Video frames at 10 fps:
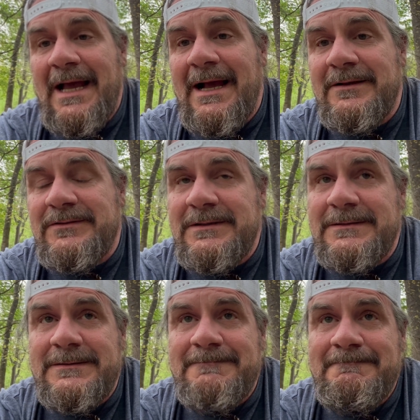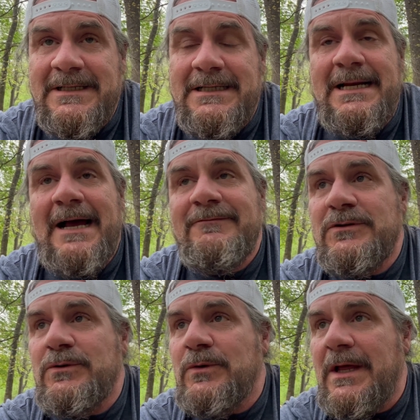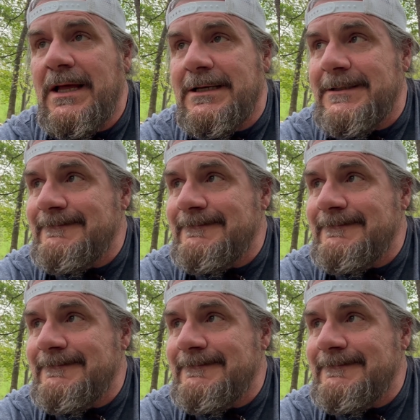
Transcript: asked, and they didn't have to do that,